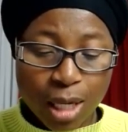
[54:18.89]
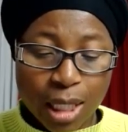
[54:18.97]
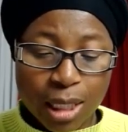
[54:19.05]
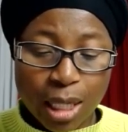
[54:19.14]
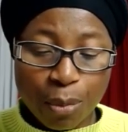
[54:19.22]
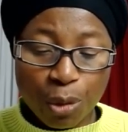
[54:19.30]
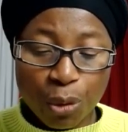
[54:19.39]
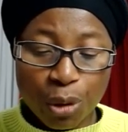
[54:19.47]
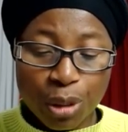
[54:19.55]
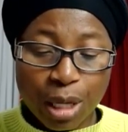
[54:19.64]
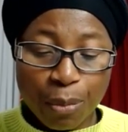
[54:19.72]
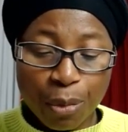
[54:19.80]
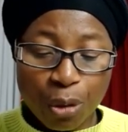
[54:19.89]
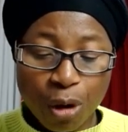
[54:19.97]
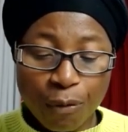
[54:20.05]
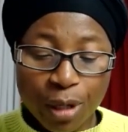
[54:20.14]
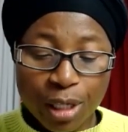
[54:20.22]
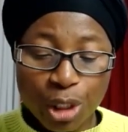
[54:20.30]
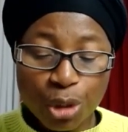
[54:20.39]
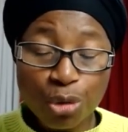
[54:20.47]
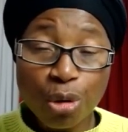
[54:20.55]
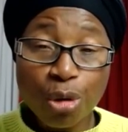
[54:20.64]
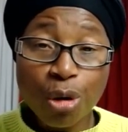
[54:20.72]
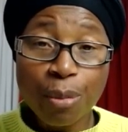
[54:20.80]
The, mo- the book of uh,
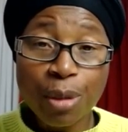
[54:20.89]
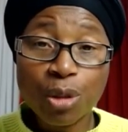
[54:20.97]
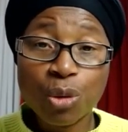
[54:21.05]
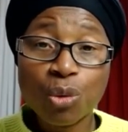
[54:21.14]
Deuteronomy